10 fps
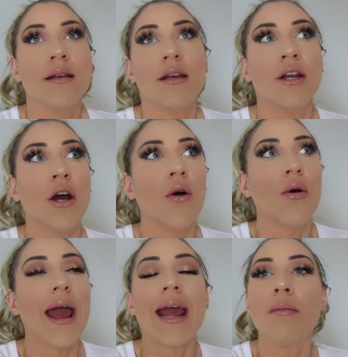you
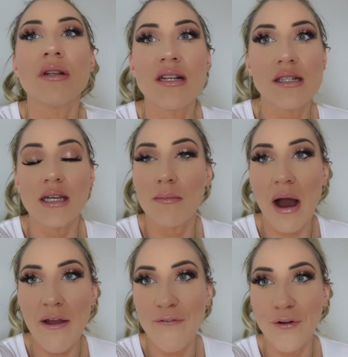know, aimlessly
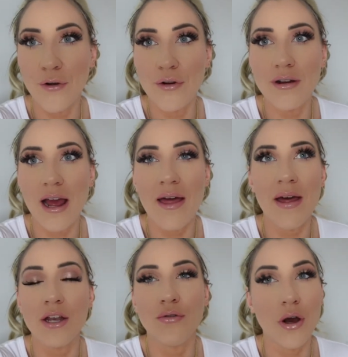buy food and
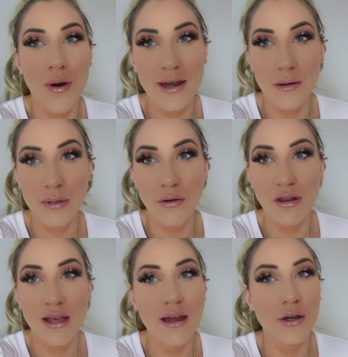then you don't end up
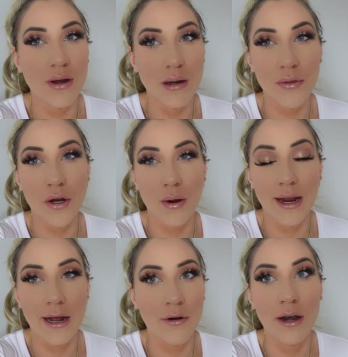using it and you end up throwing
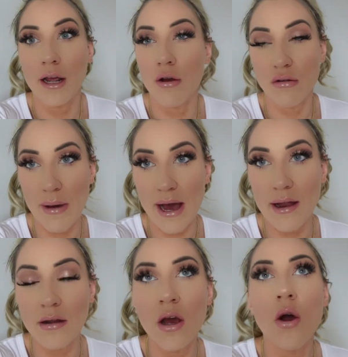it out and it goes
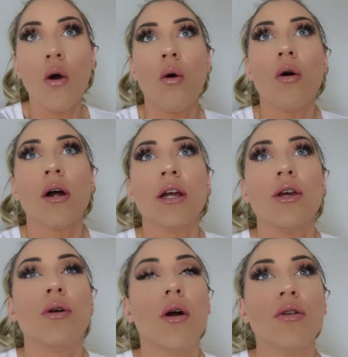bad. Or
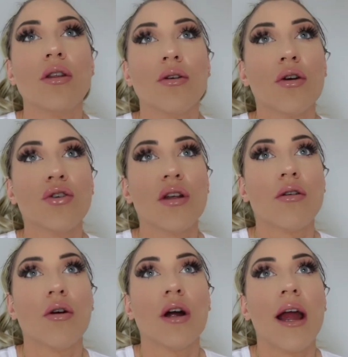you go to the grocery
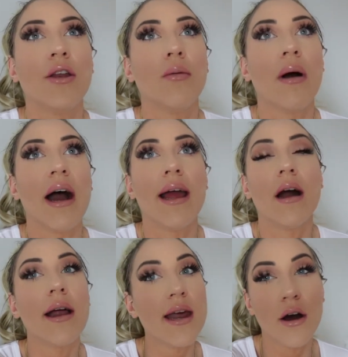store and you buy
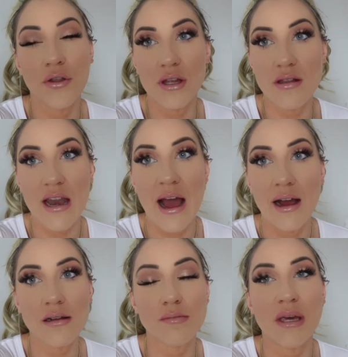unhealthy
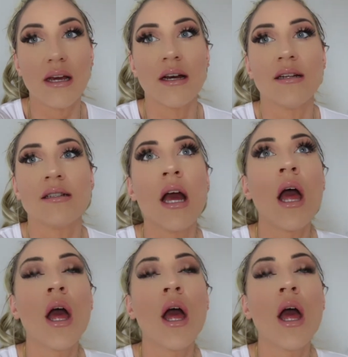snacks because